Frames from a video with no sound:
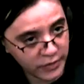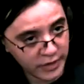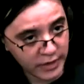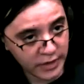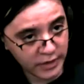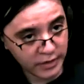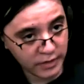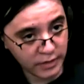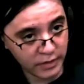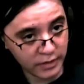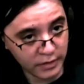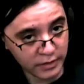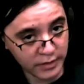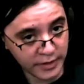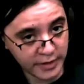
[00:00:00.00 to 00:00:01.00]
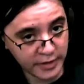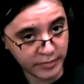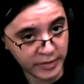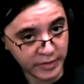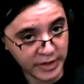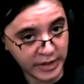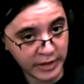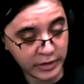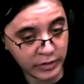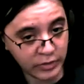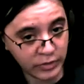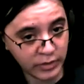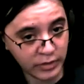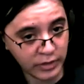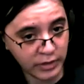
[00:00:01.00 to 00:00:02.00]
forget their name now.